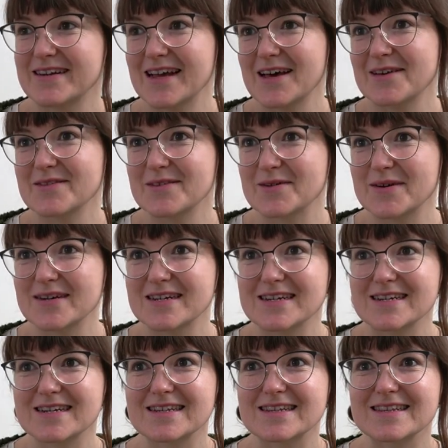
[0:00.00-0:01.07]
Now the
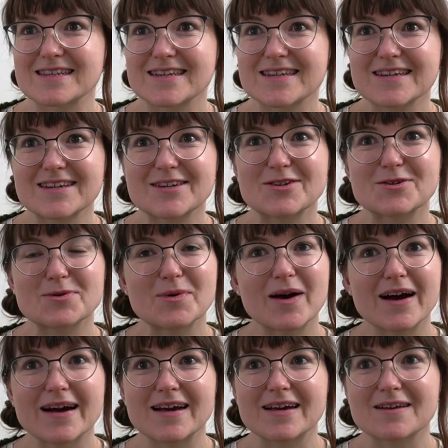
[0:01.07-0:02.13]
question is, do
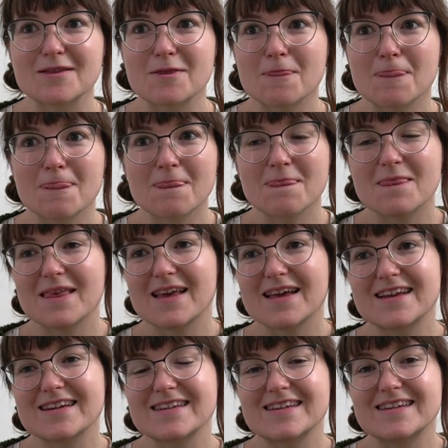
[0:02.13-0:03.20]
I
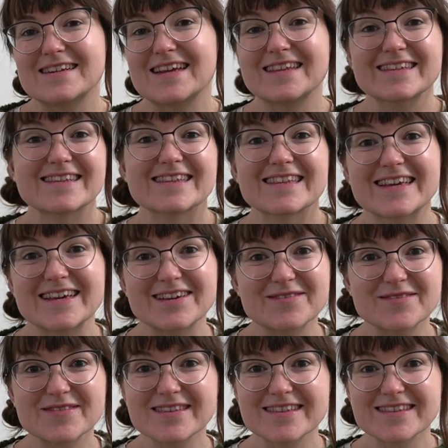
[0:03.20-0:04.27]
knit the
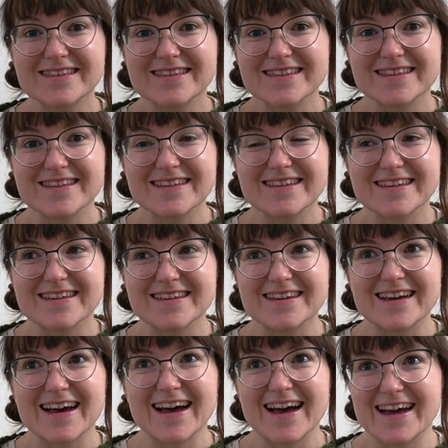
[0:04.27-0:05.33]
sleeves
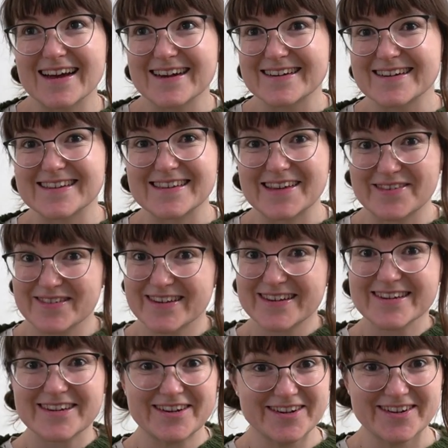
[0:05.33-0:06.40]
and just give
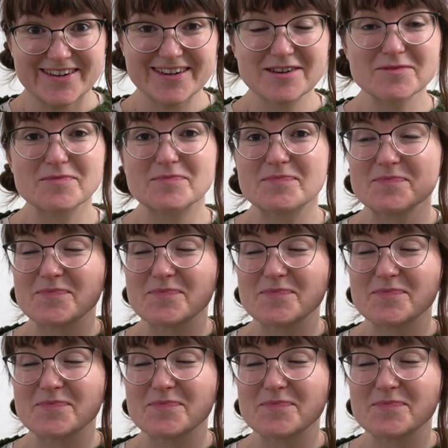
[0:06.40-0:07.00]
it to her?